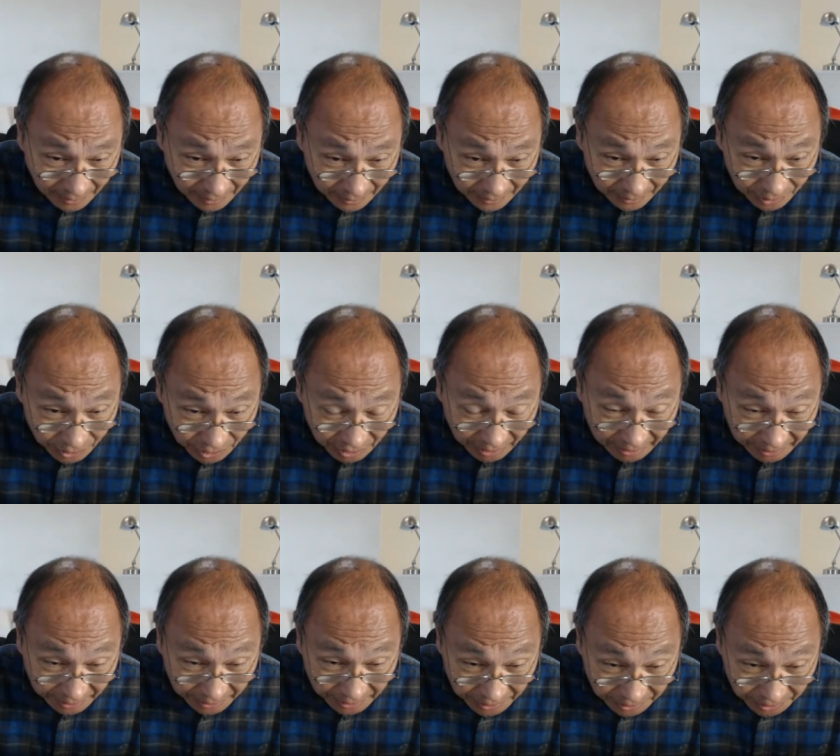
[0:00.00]
the
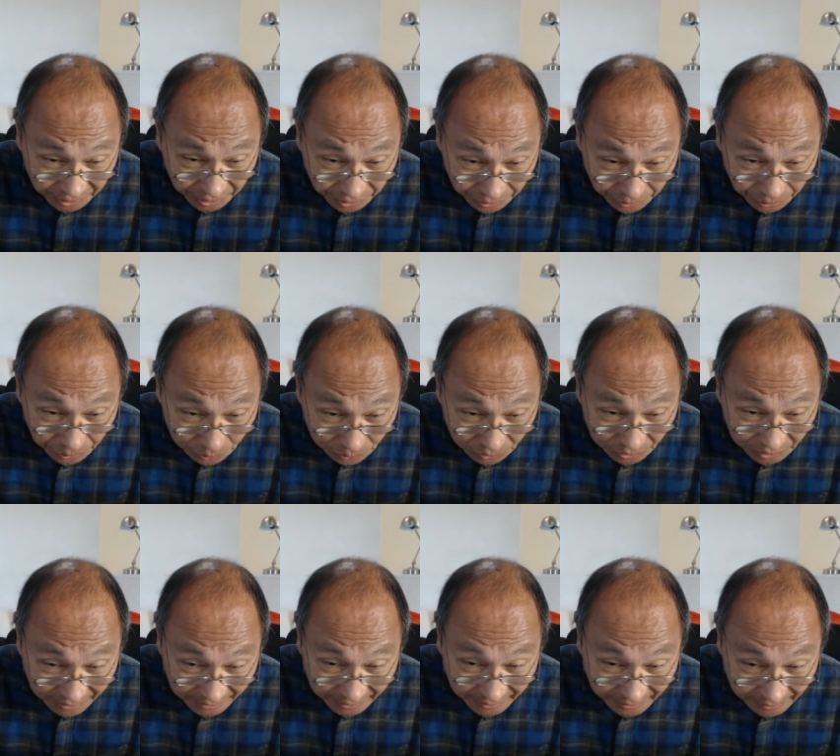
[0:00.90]
Chinese used
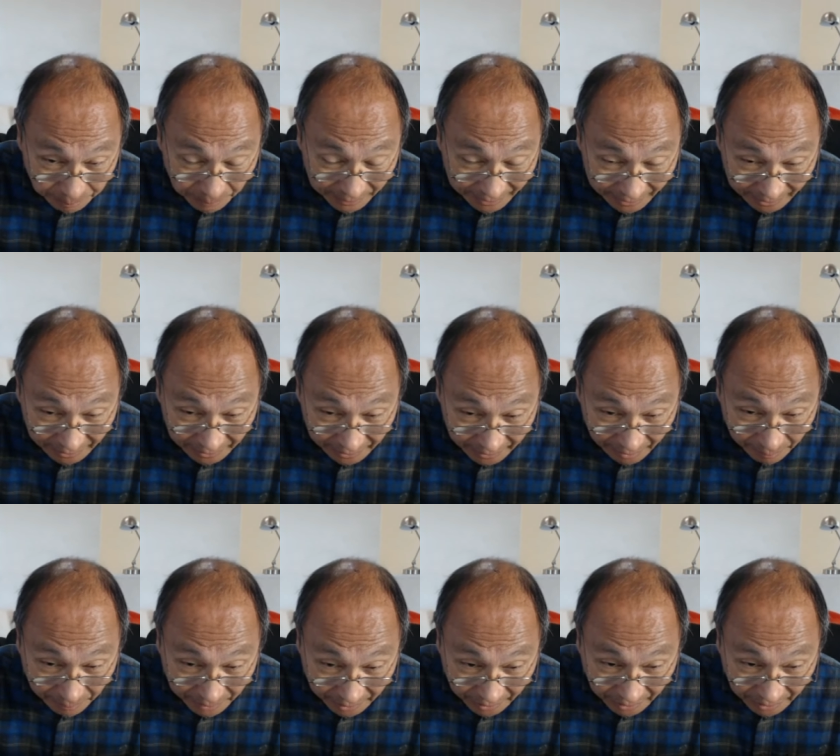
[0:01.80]
the pandemic